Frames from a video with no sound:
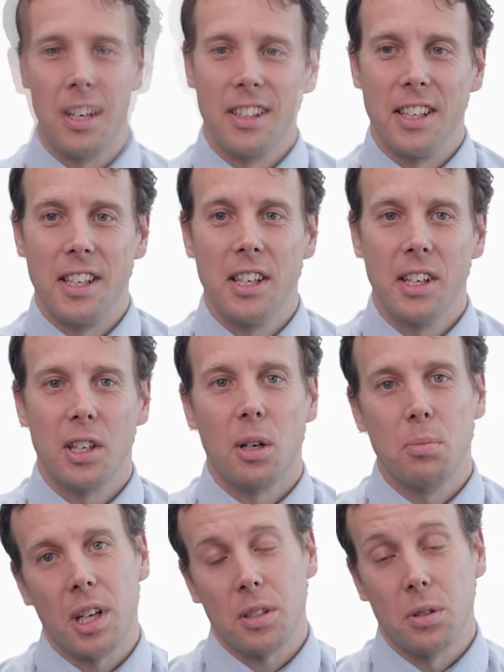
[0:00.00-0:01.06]
the
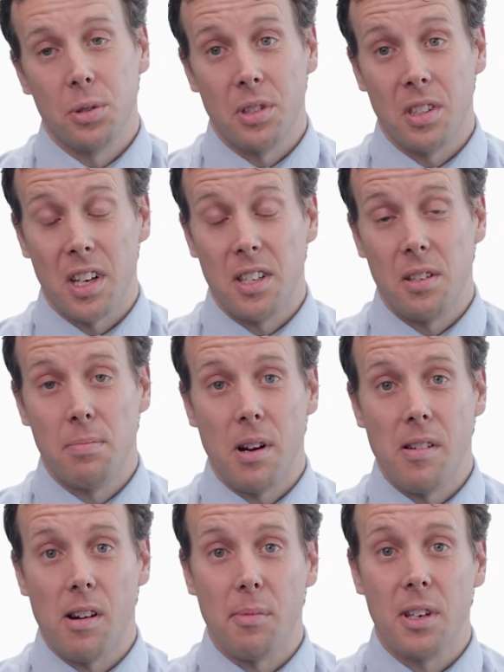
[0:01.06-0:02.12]
object-oriented
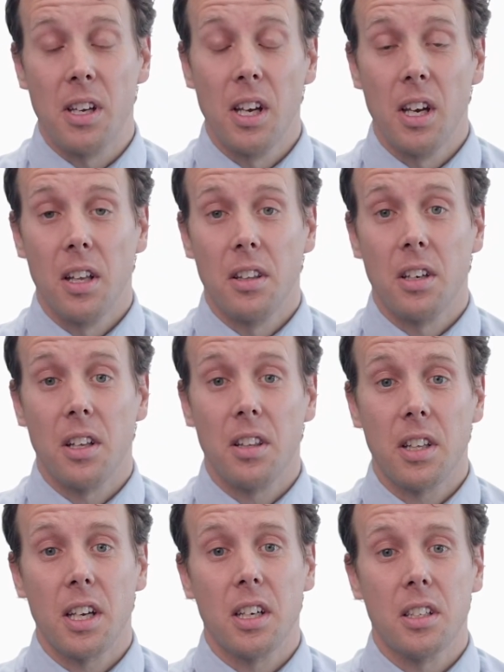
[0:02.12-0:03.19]
programming, that are
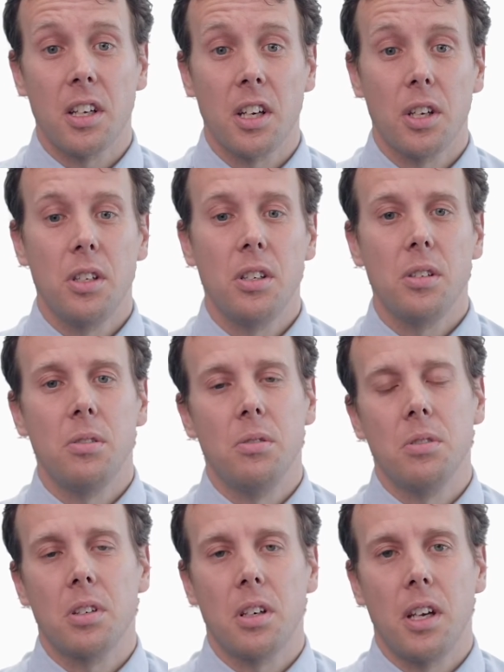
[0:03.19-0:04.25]
then going to
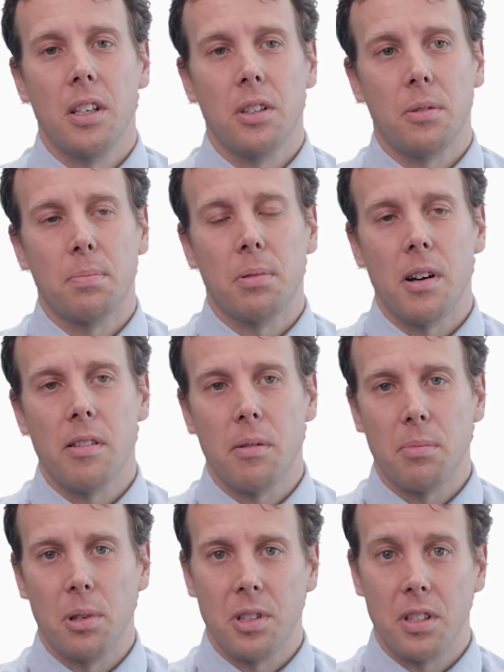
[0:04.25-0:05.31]
use in your
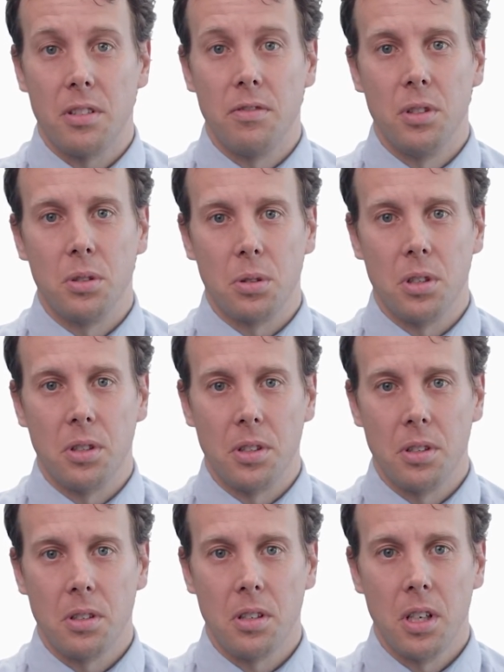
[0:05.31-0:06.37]
programming project of your
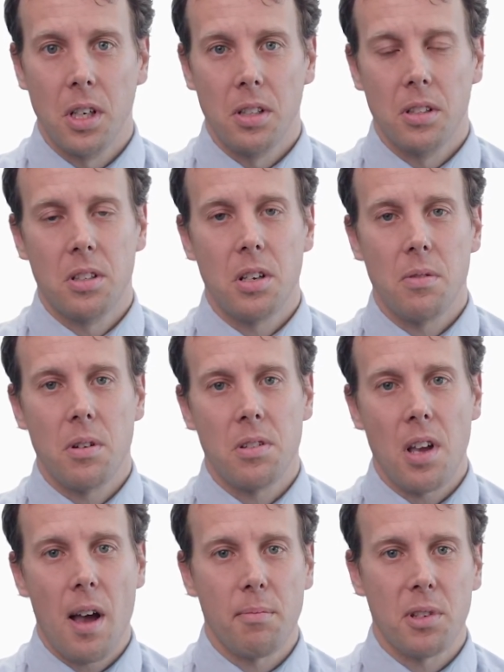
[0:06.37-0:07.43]
choice. The two
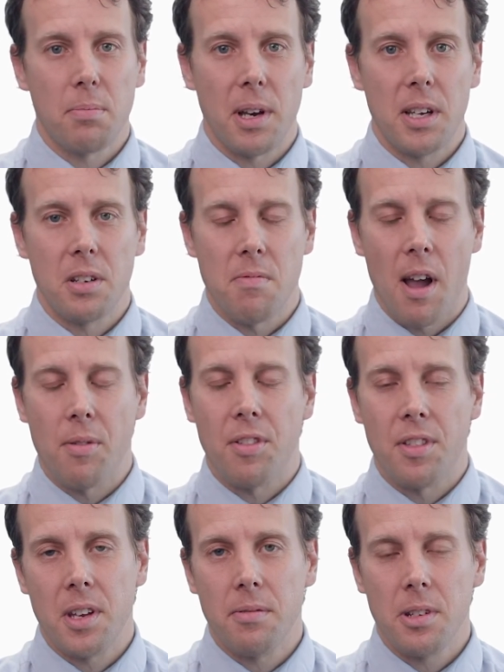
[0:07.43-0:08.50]
exams are based around
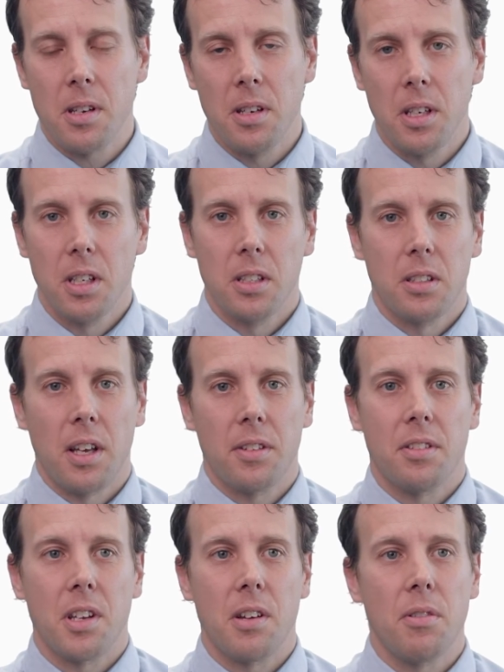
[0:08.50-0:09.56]
theory. That
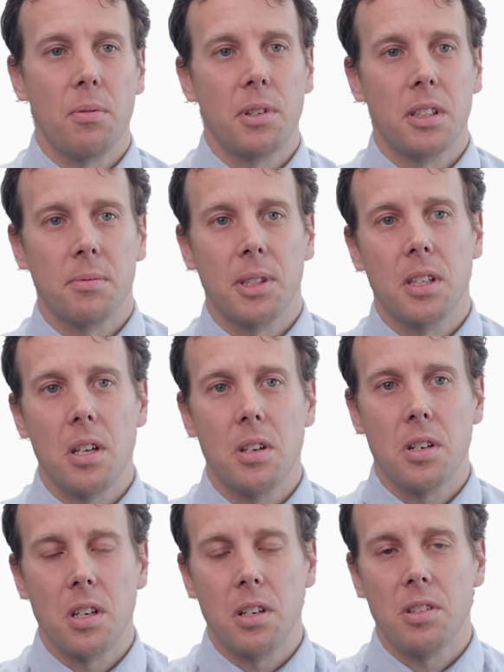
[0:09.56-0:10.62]
theory we're going to be
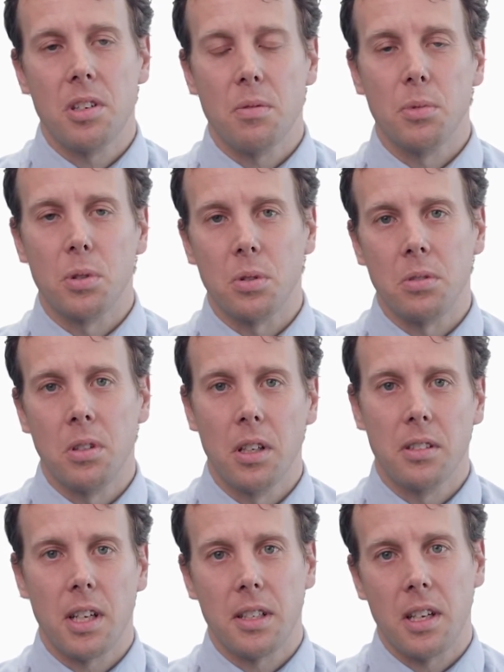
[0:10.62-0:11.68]
teaching in small,
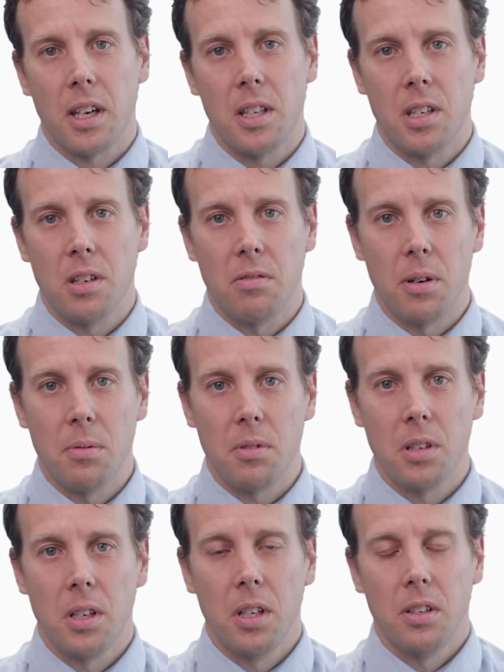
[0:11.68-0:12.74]
dedicated
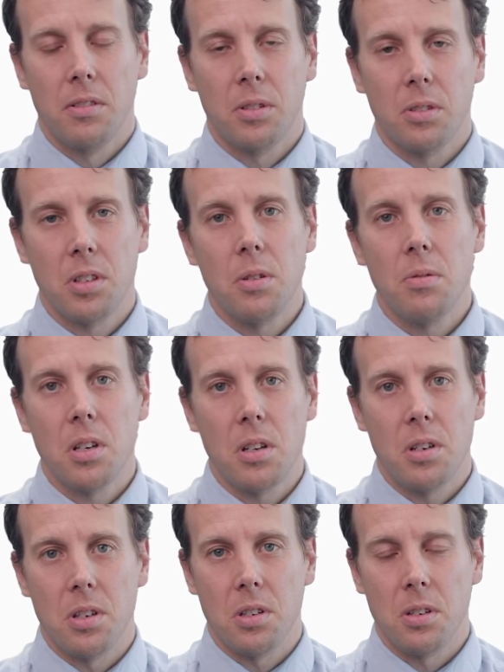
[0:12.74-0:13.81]
groups. We've got two
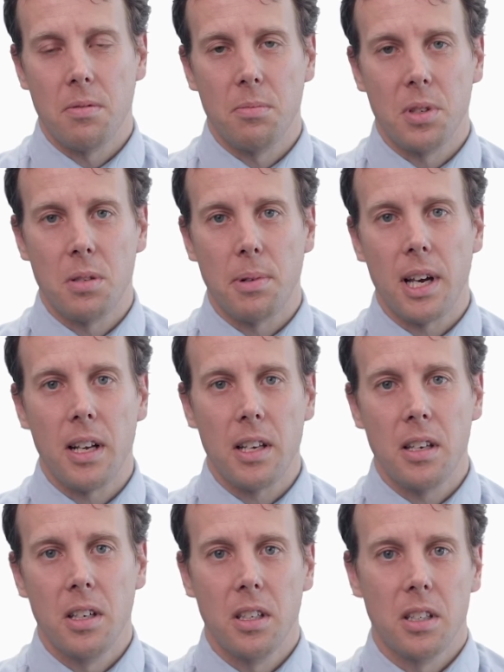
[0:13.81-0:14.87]
teachers, Mr.
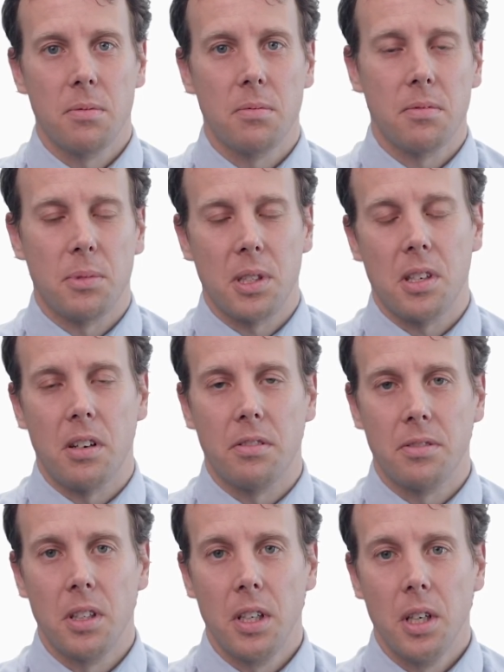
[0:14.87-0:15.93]
Bailey and
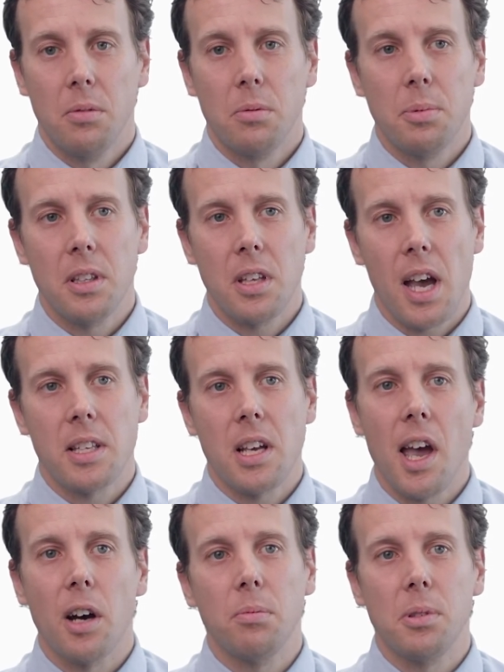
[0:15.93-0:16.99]
myself. We'll be there to
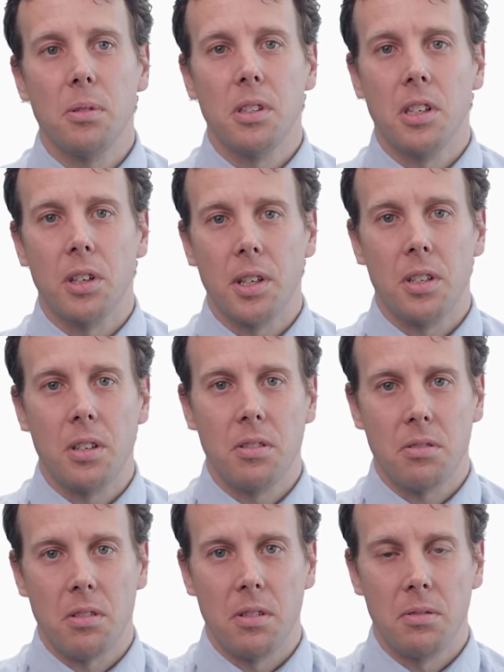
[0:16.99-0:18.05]
help you and guide you
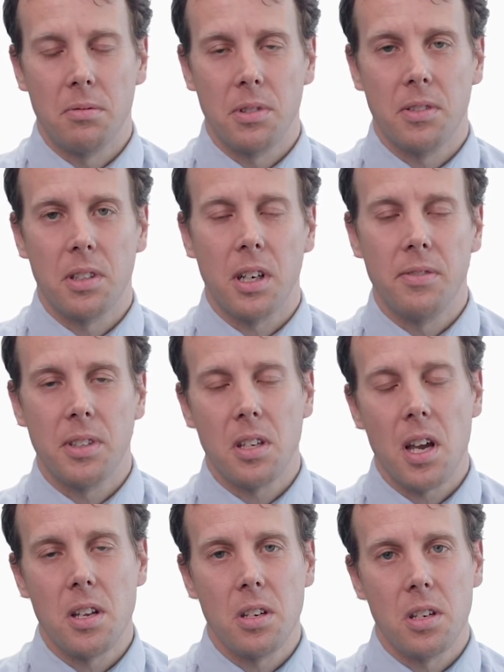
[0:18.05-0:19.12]
through. We've got over
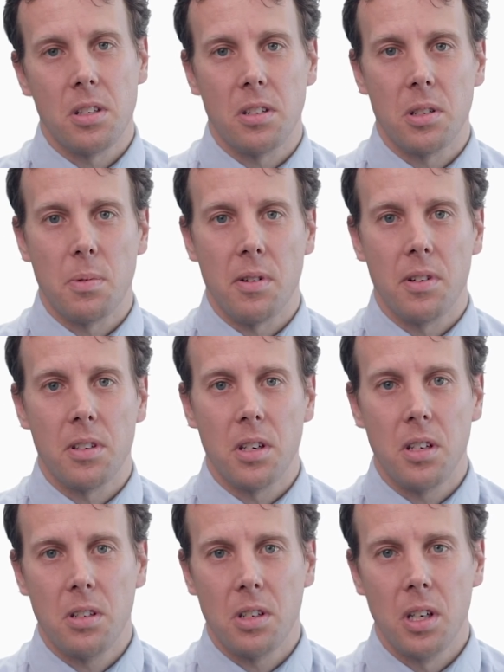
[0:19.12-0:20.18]
10 years experience
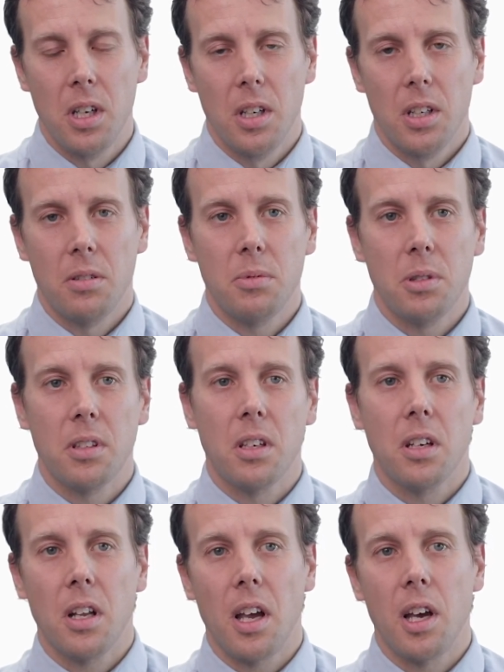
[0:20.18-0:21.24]
each, and we're
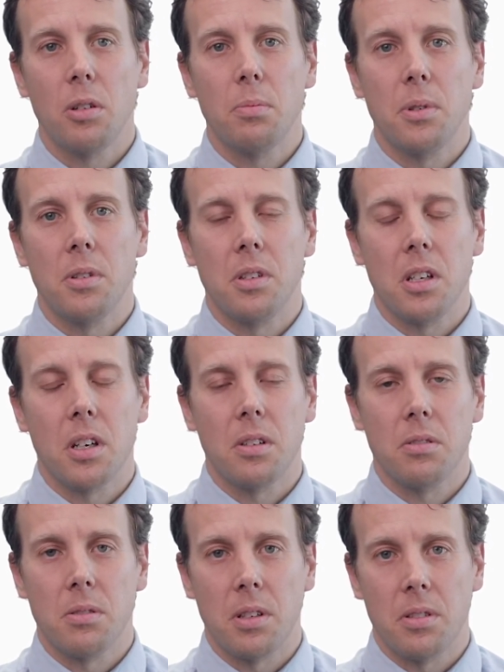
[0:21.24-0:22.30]
going to help you as you go
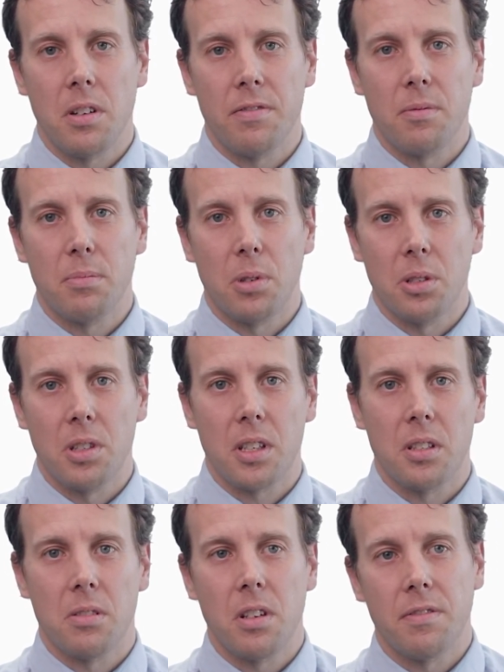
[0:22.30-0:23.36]
through those different projects,
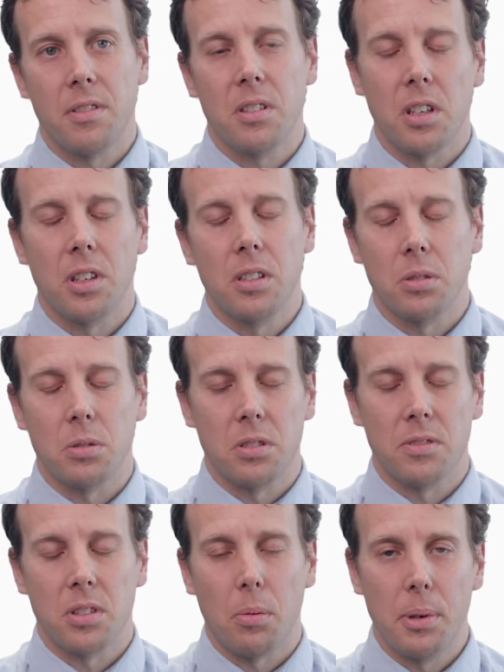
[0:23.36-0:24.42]
those different titles
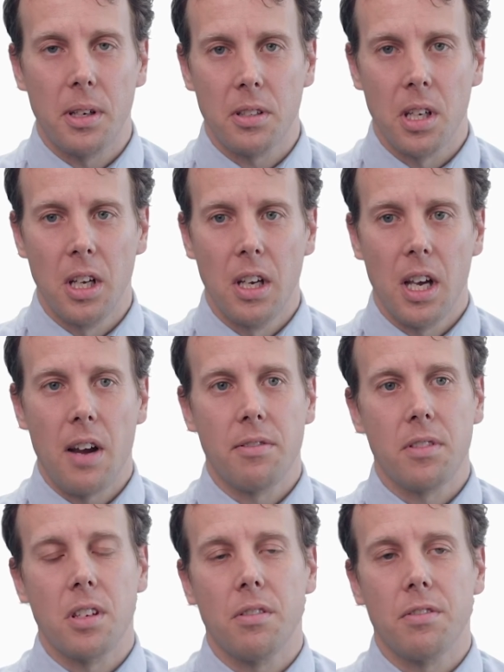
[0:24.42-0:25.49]
of topics,
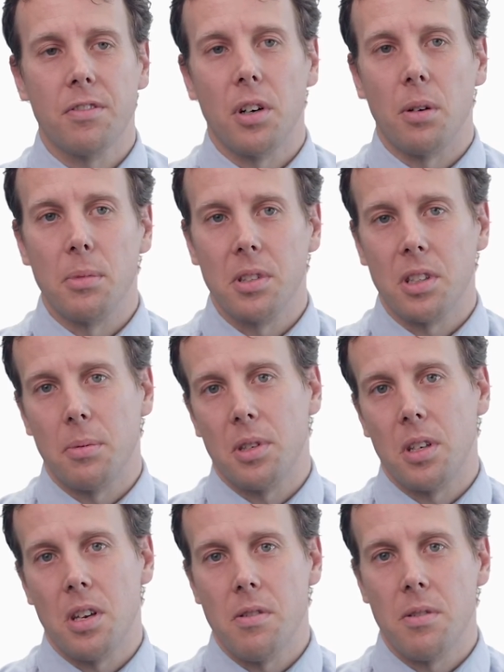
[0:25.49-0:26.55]
everything from
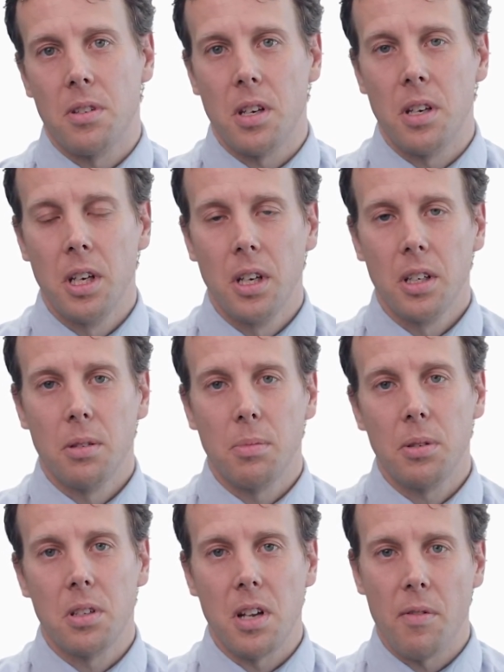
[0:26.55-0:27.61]
cybersecurity,
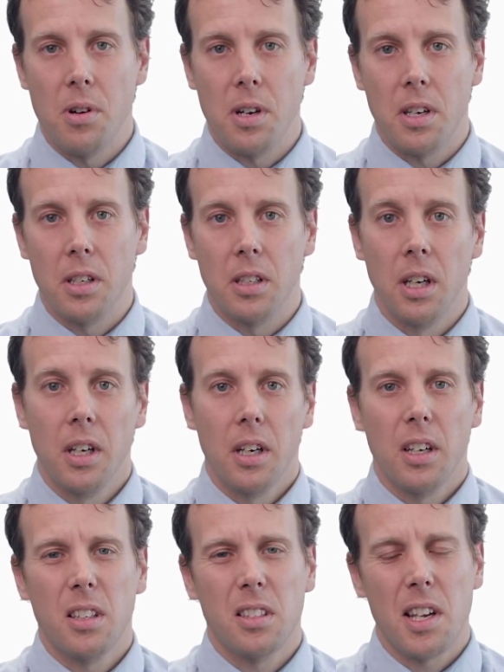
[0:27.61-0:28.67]
computer networking,
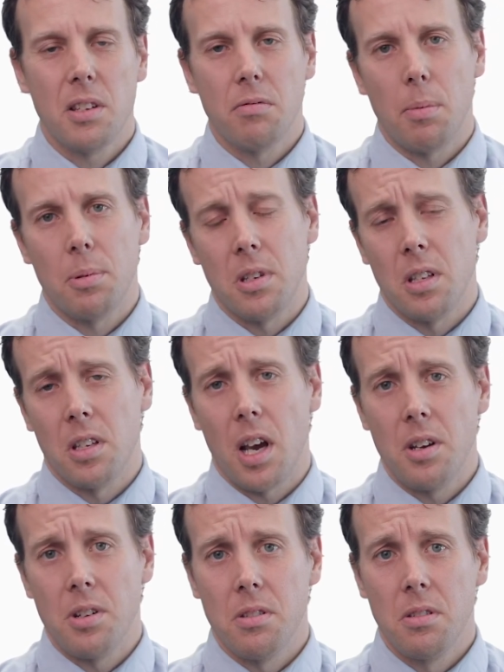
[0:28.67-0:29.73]
and data
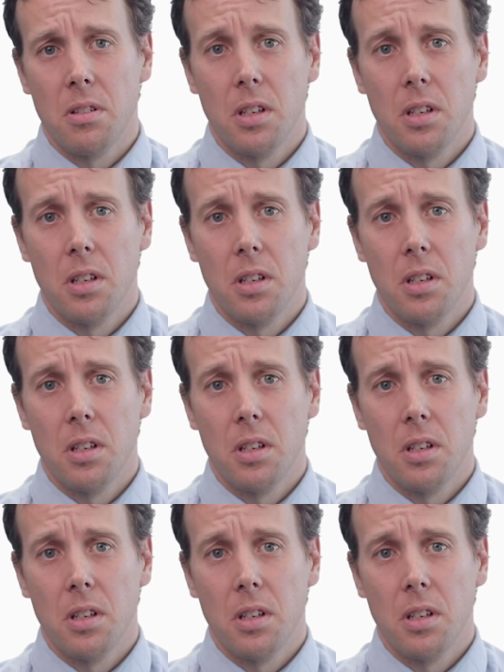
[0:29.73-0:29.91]
representation.